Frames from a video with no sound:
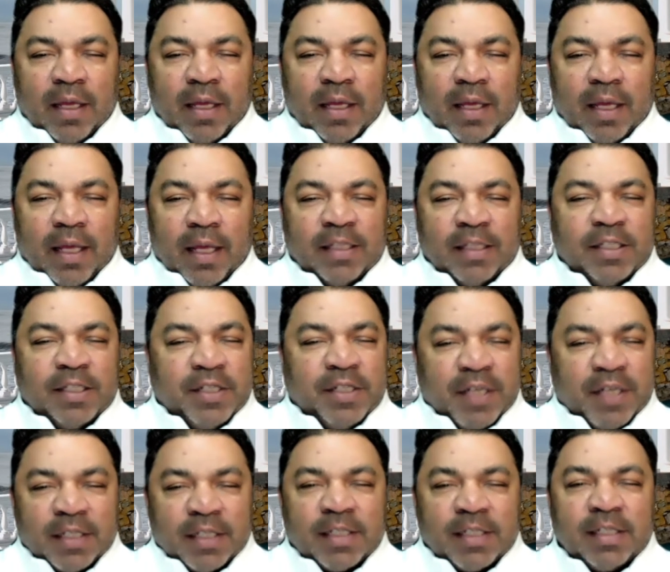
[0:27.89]
it's
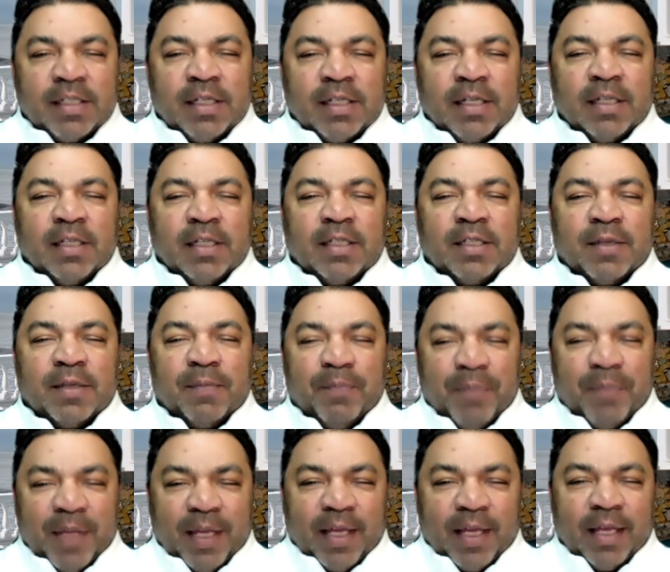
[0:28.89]
just to
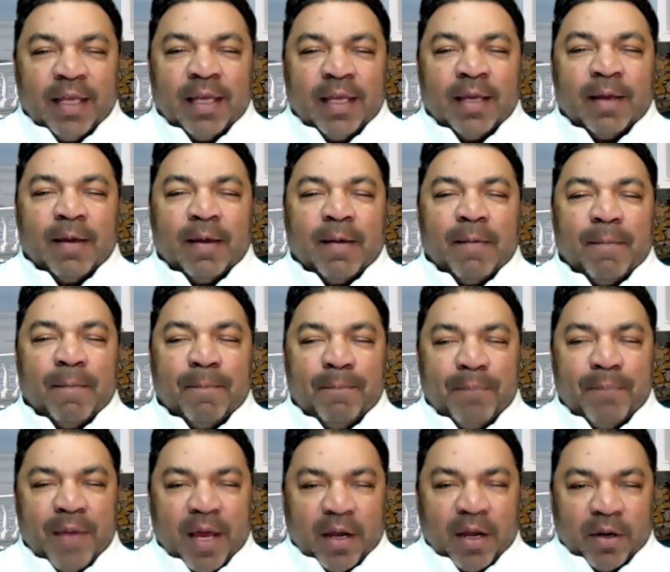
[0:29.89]
be
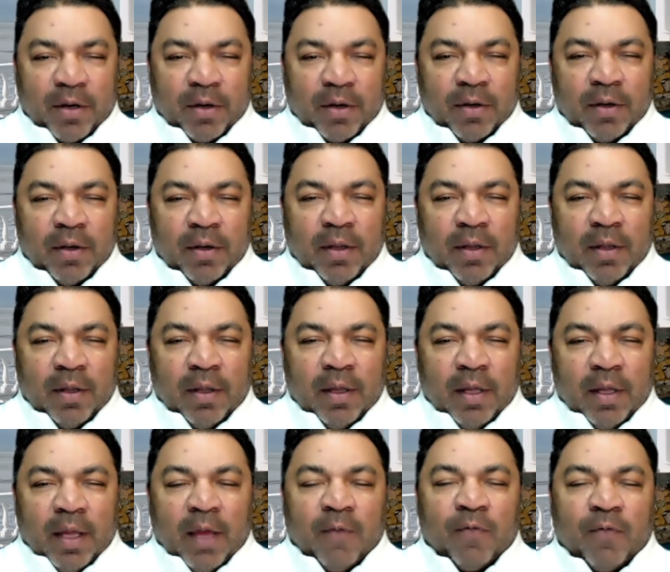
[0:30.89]
better
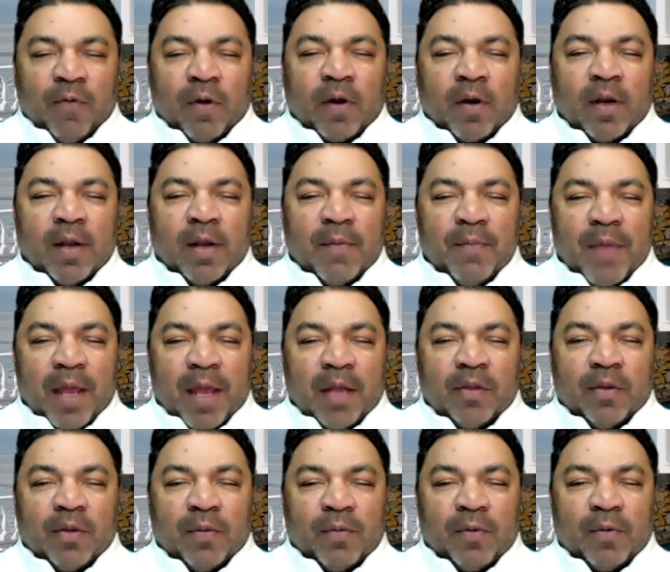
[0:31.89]
if we're going to
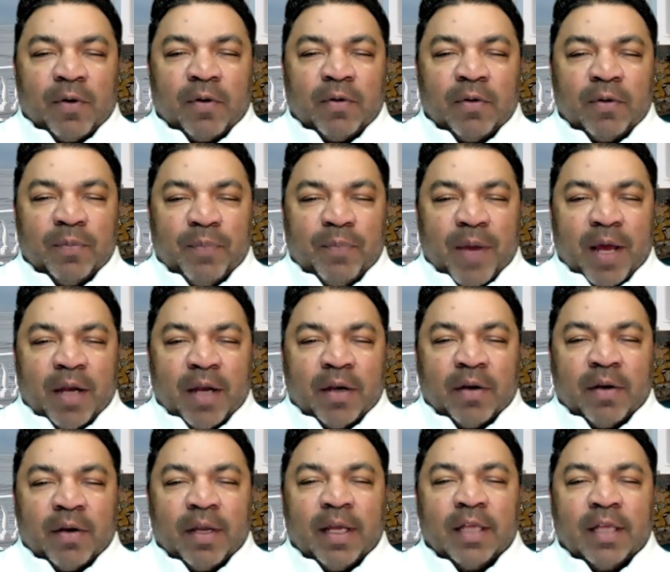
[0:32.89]
make the world
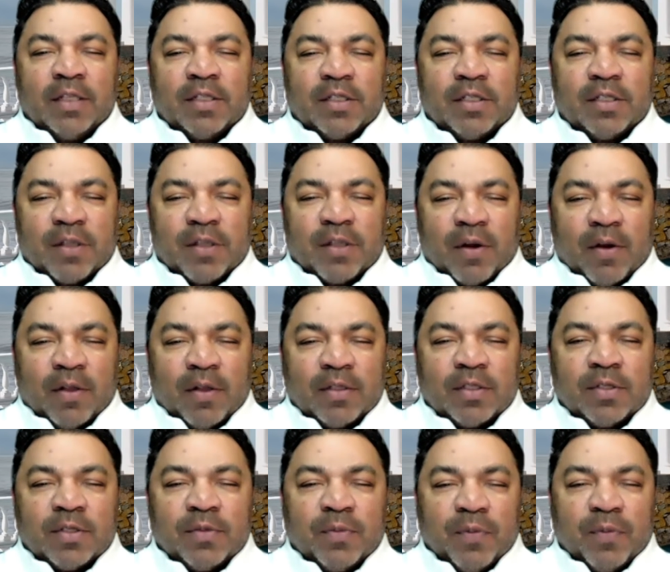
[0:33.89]
better, it
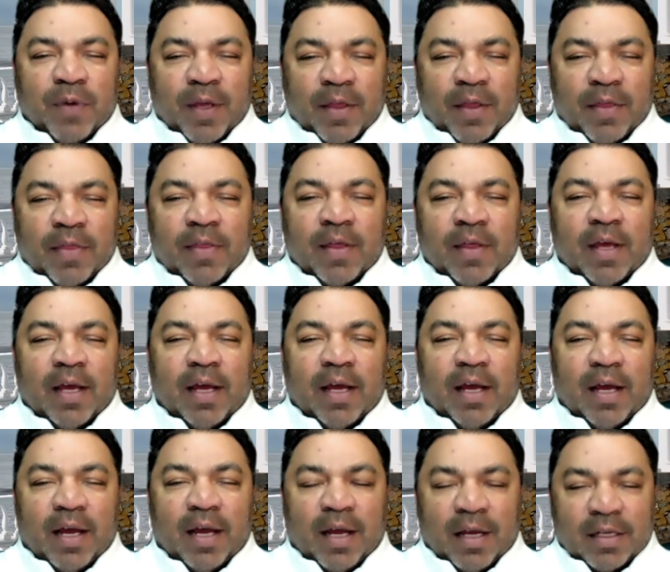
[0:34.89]
starts with
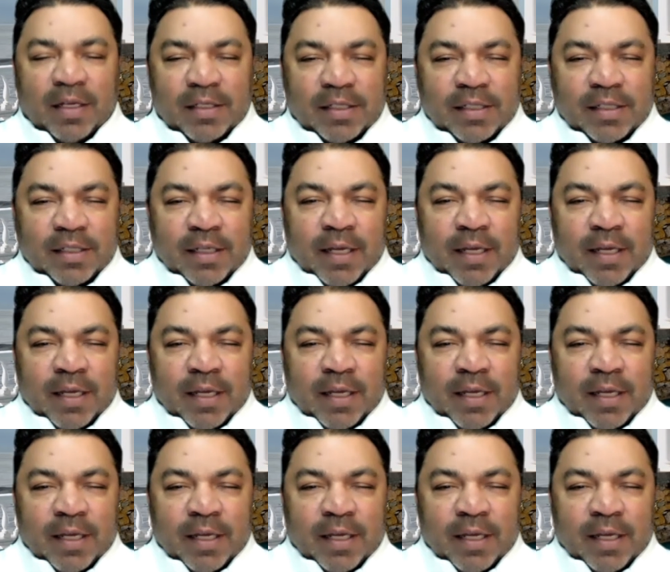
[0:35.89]
us.